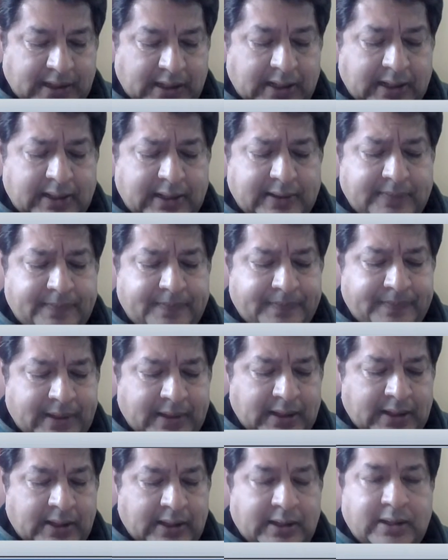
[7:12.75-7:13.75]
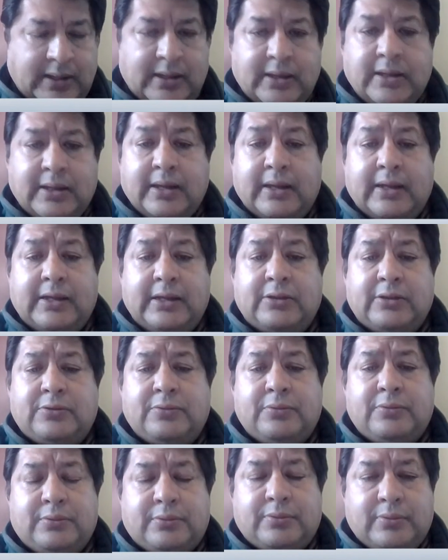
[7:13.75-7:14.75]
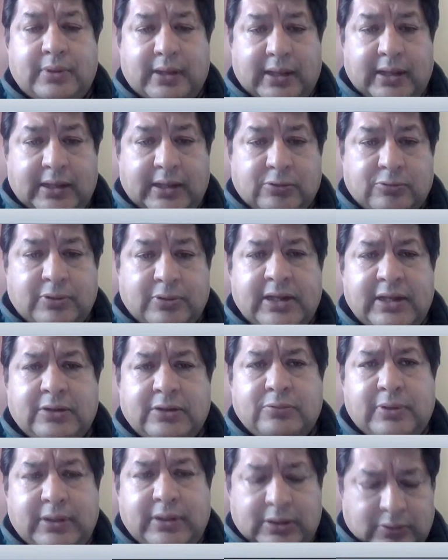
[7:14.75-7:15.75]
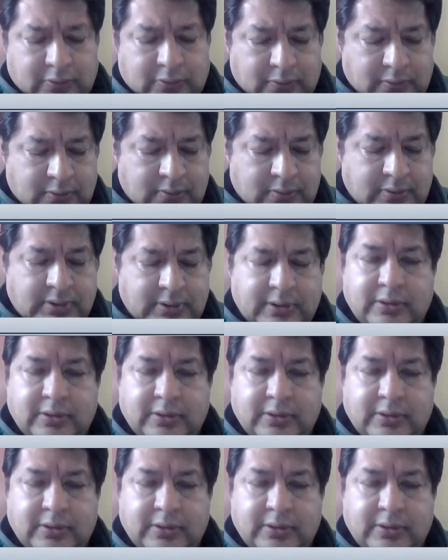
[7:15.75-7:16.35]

In 2022,